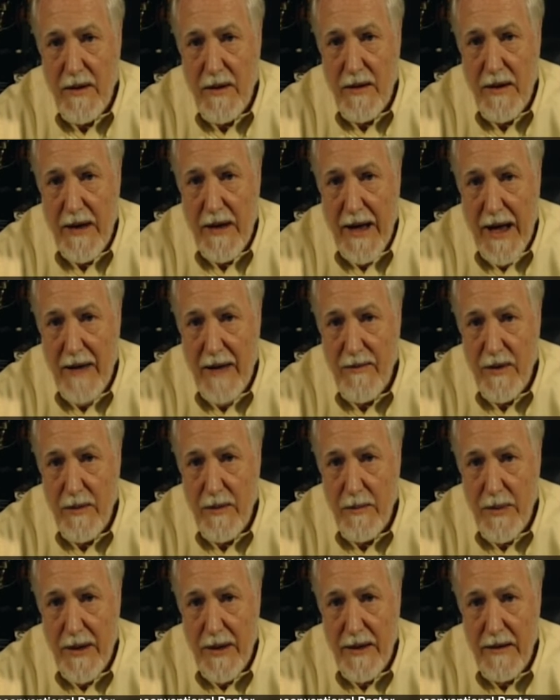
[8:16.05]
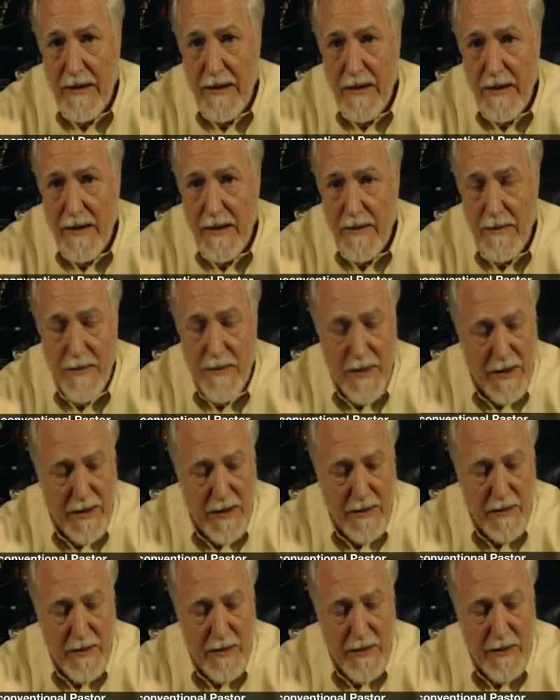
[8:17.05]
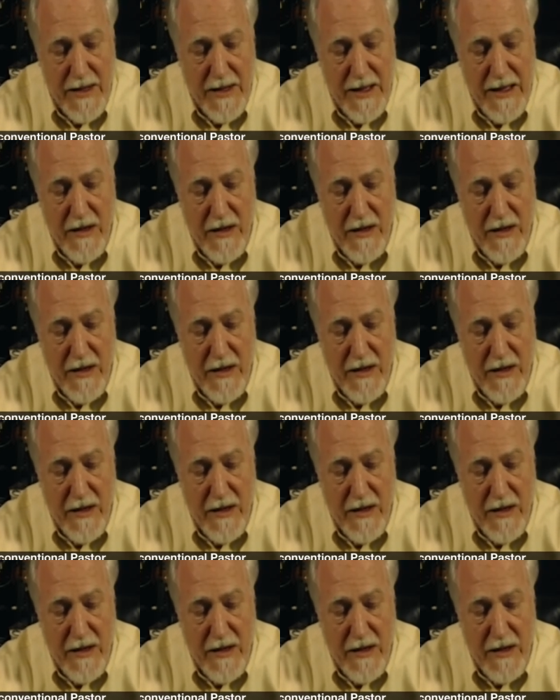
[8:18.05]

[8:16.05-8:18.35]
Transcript: having been that